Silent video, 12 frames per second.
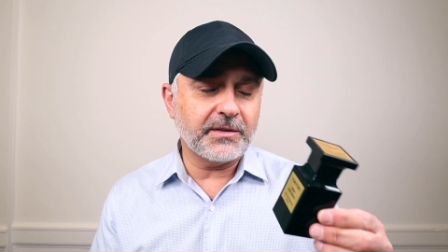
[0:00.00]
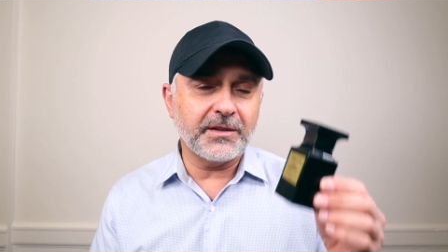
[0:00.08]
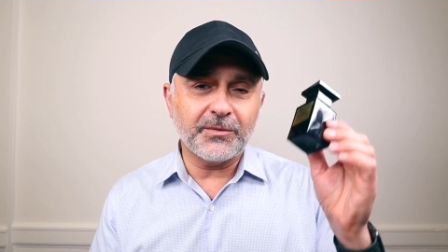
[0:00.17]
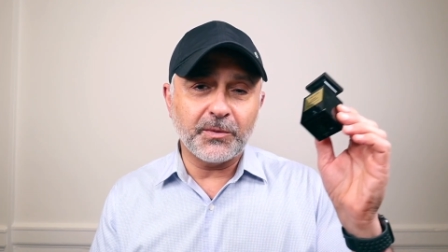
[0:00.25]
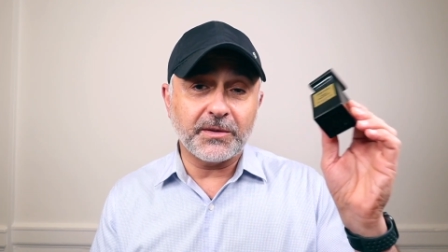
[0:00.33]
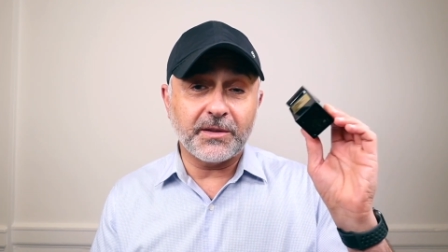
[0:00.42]

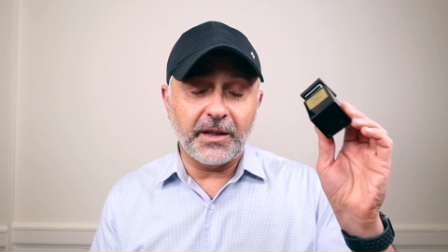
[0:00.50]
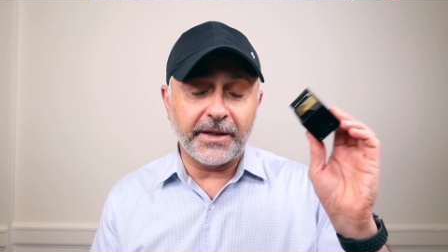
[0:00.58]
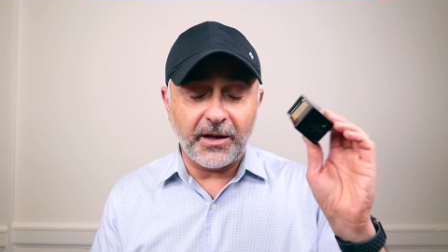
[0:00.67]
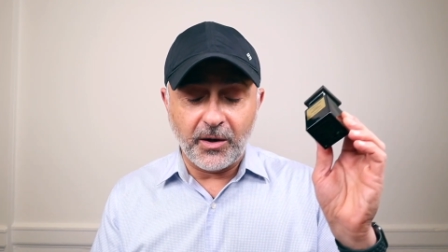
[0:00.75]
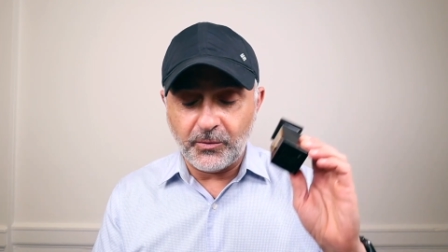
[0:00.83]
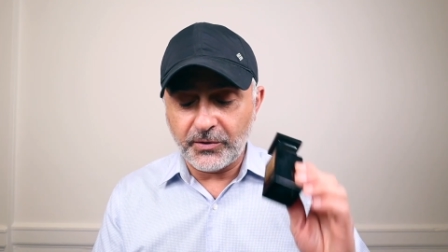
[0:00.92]
This was
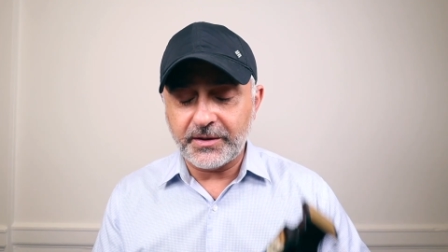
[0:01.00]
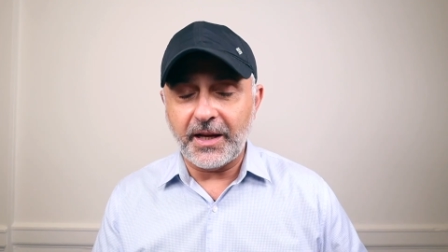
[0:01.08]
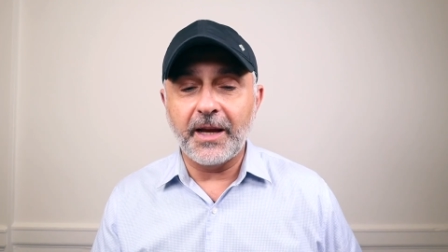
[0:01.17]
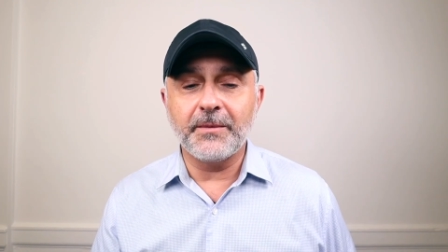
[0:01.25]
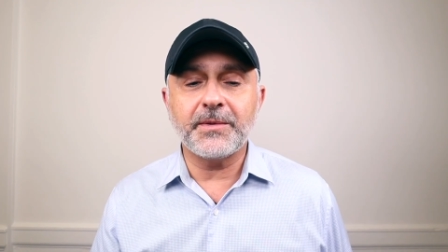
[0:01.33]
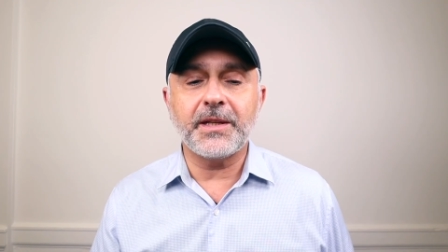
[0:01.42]
like
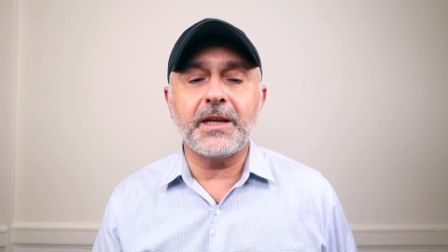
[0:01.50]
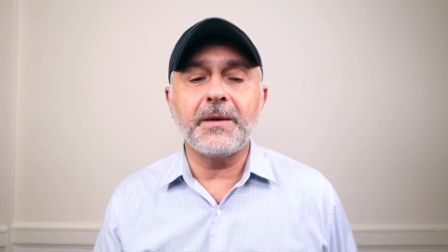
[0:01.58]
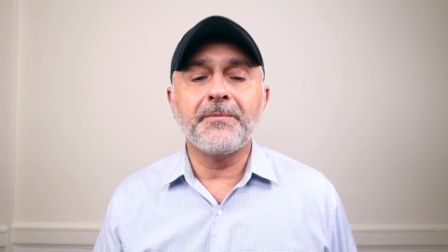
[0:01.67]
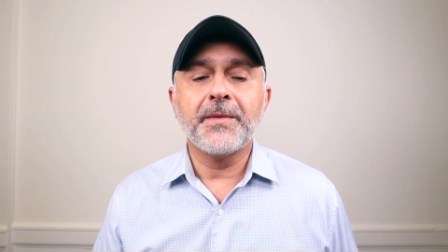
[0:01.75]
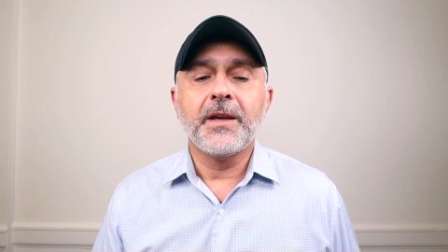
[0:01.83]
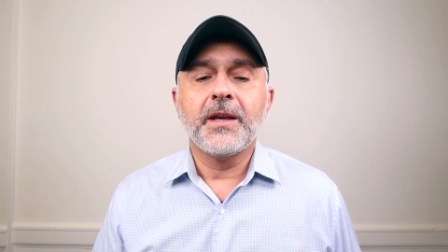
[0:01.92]
almost empty,
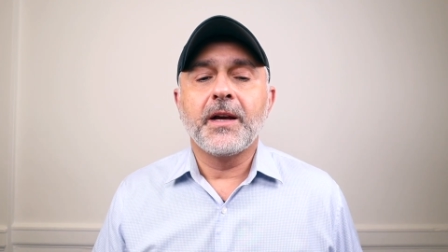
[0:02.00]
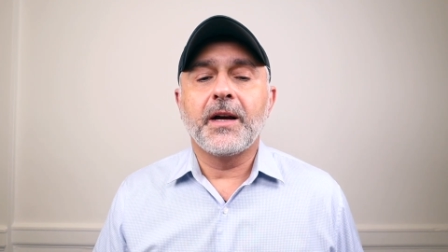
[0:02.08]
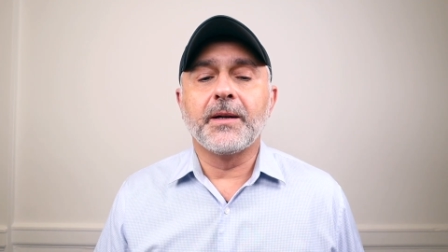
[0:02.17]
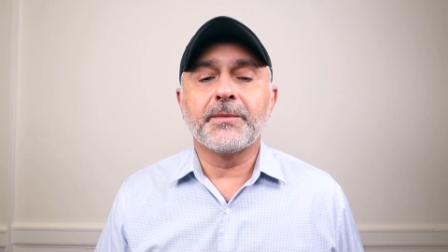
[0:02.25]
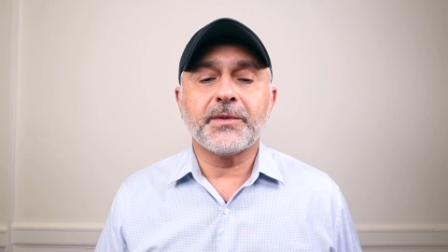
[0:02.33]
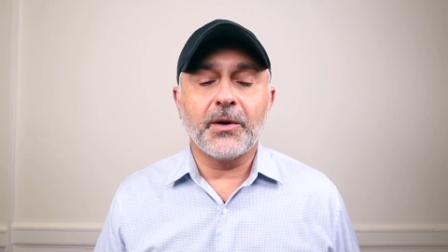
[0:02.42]

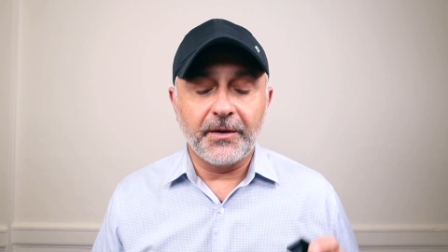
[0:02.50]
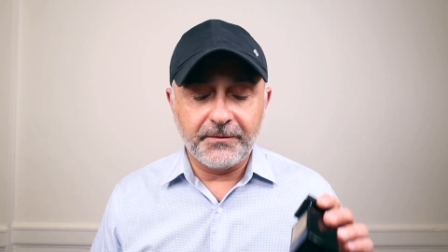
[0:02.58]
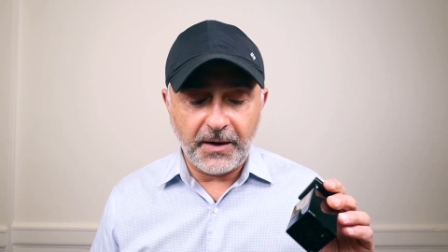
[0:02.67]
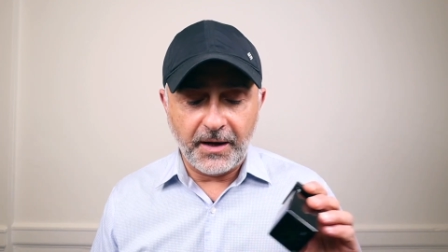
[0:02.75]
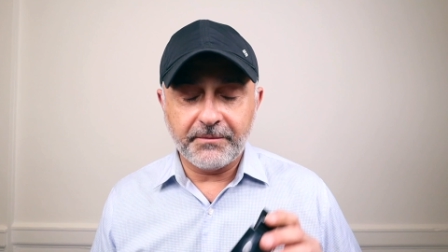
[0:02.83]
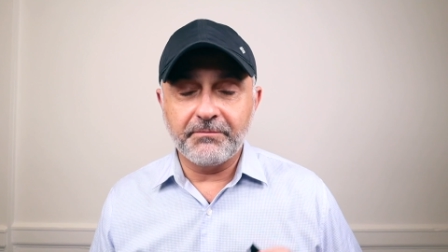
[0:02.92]
uh, so
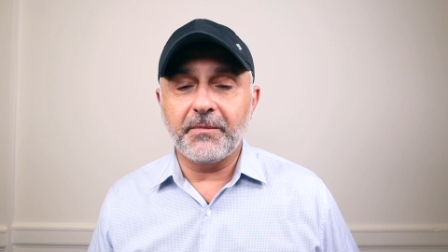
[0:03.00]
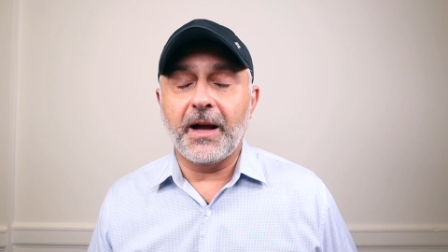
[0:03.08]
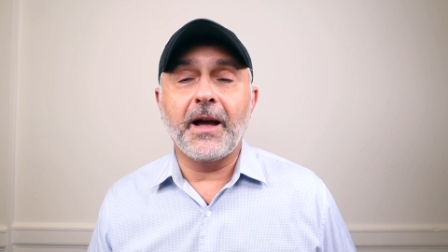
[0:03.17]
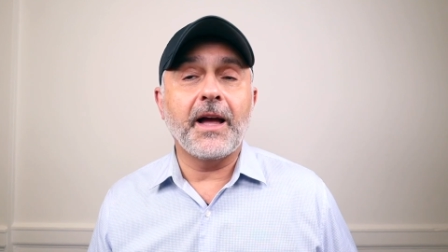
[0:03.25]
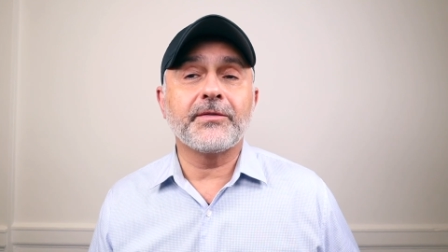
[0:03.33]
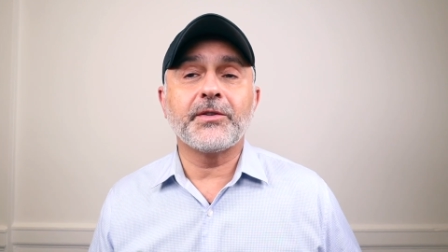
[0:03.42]
I, I
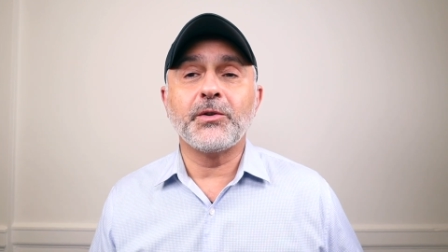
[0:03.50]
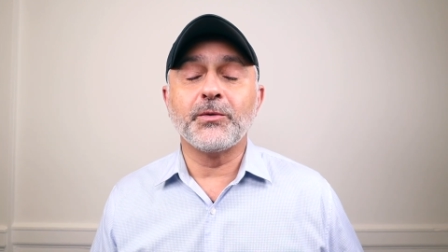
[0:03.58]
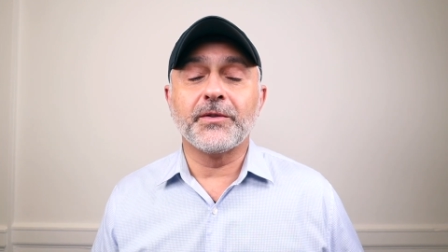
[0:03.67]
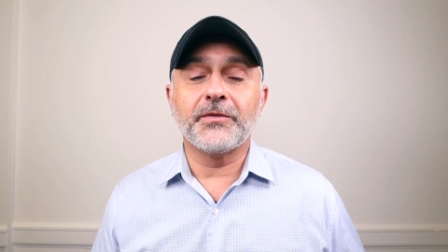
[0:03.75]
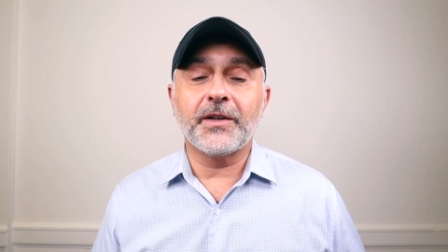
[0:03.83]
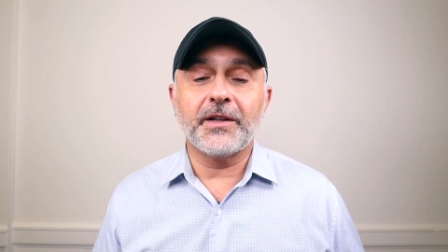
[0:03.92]
I have to
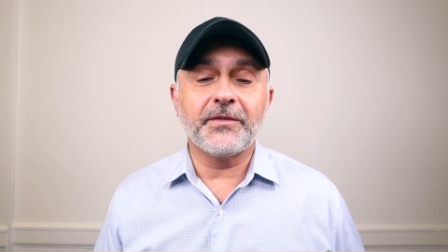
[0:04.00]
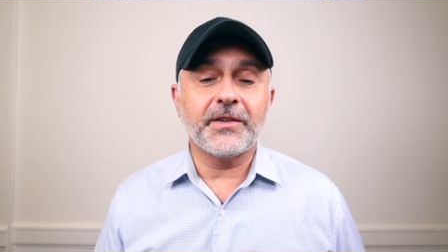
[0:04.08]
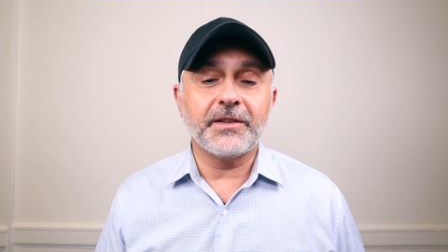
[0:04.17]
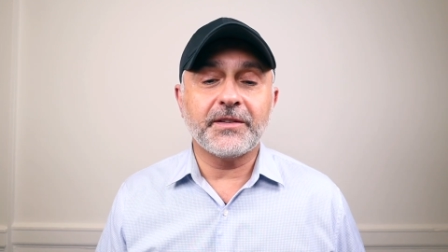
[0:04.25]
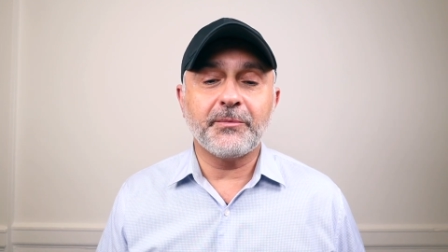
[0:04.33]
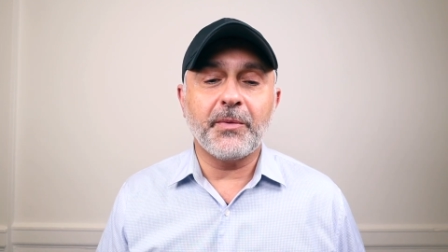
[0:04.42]
use it very,
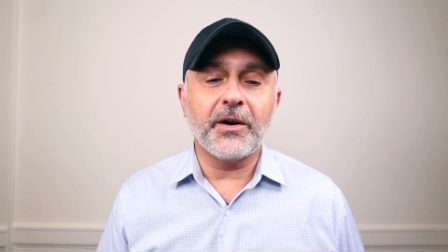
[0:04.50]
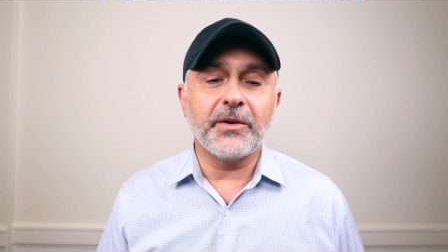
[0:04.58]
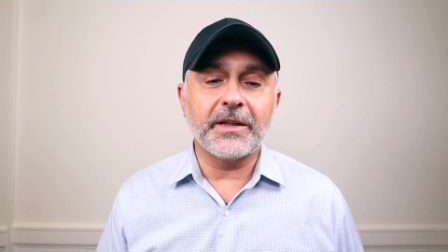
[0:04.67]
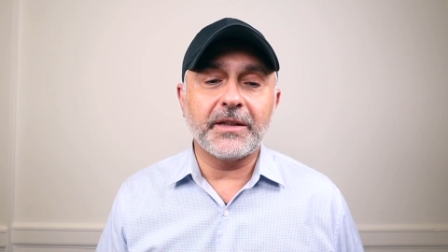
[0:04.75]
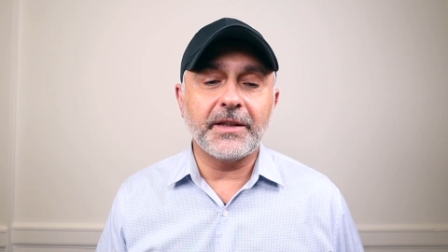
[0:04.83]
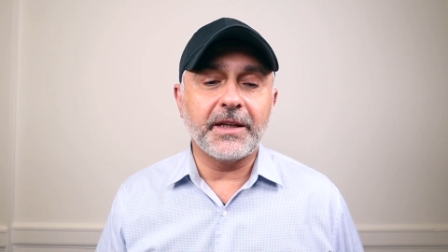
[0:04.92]
very
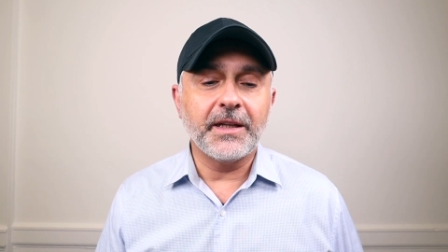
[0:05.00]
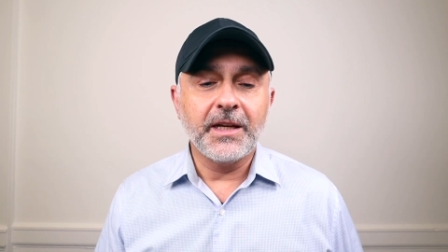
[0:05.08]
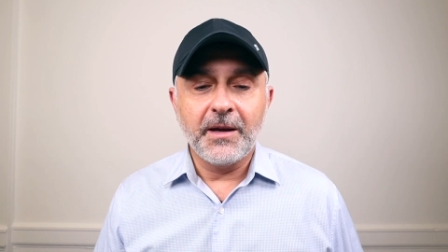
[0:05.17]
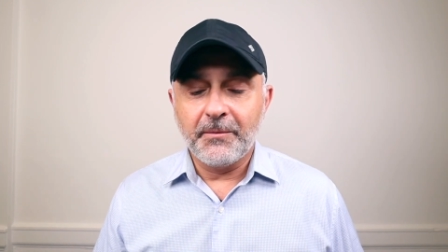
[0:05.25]
sparingly.